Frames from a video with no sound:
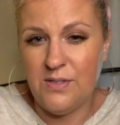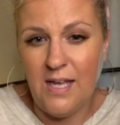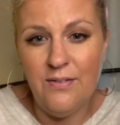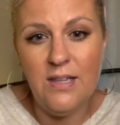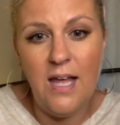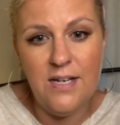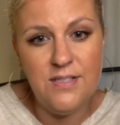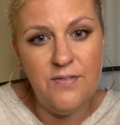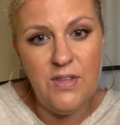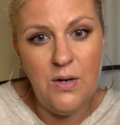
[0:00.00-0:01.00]
I have a lot of
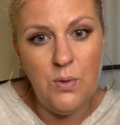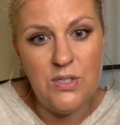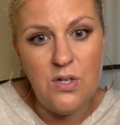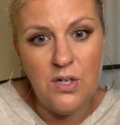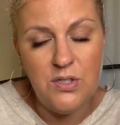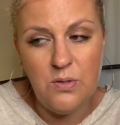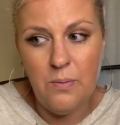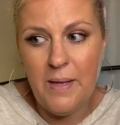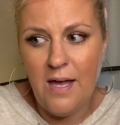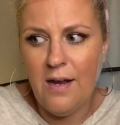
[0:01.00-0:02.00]
stuff that I want to talk to you
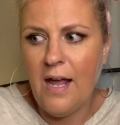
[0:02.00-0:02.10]
about.